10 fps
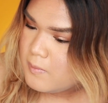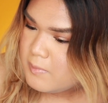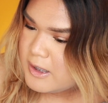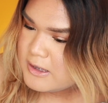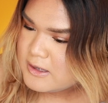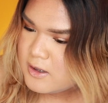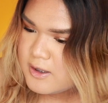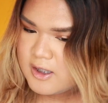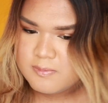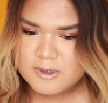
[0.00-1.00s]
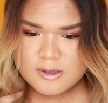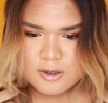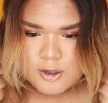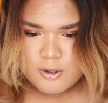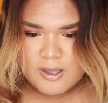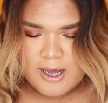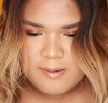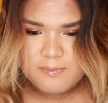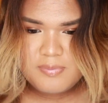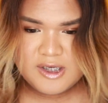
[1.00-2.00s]
But it still keeps, you know,
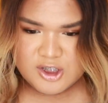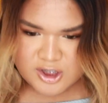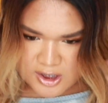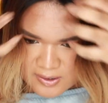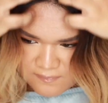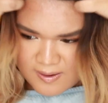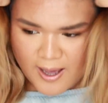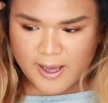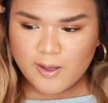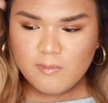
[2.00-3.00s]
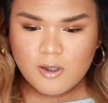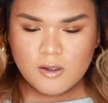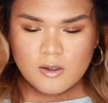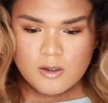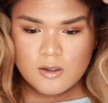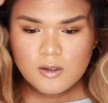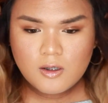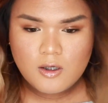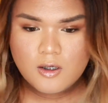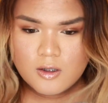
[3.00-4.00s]
that beachy vibe
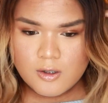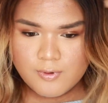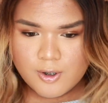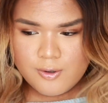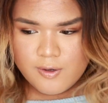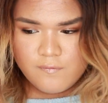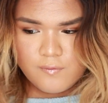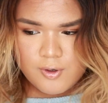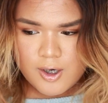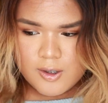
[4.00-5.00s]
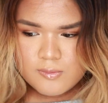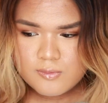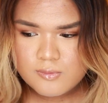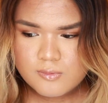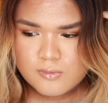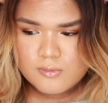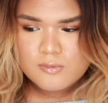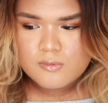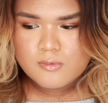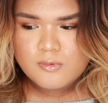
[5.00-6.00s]
that we're going for.
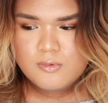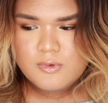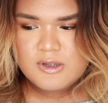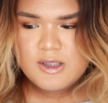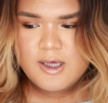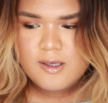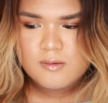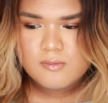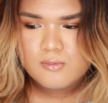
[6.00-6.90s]
You see that?